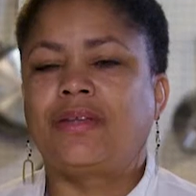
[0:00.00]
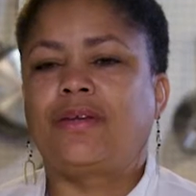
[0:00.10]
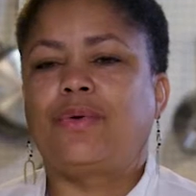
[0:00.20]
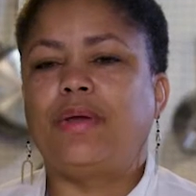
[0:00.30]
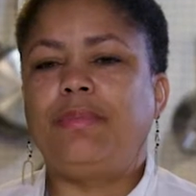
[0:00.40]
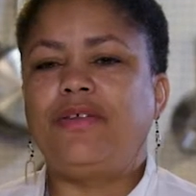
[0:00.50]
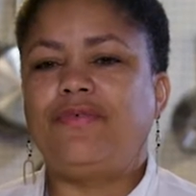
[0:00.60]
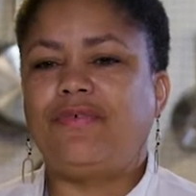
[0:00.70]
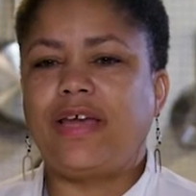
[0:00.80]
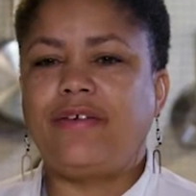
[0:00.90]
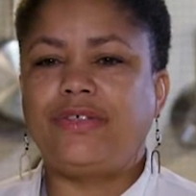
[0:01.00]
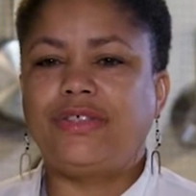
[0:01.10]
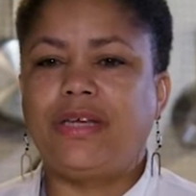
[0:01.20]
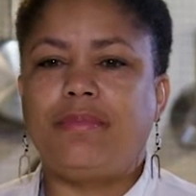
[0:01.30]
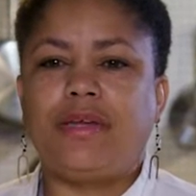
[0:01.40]
Caribbean
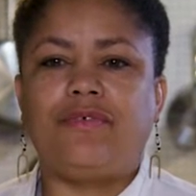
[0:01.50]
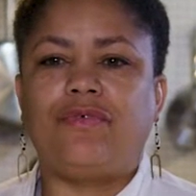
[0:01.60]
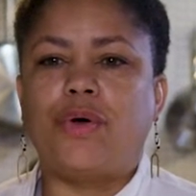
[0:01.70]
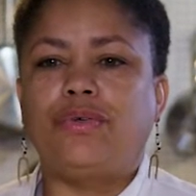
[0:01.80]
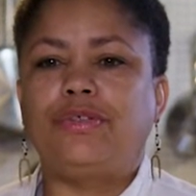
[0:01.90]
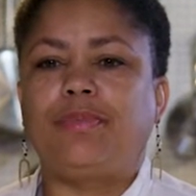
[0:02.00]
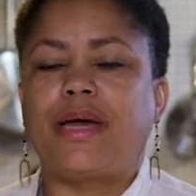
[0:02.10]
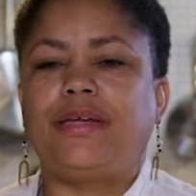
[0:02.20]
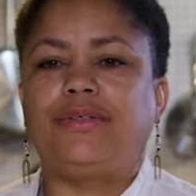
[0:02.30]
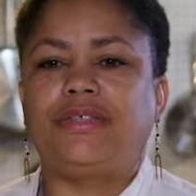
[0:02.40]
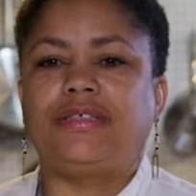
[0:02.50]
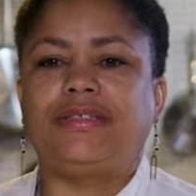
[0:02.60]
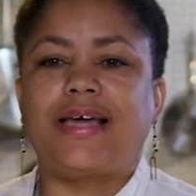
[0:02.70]
flavors can be evoked by using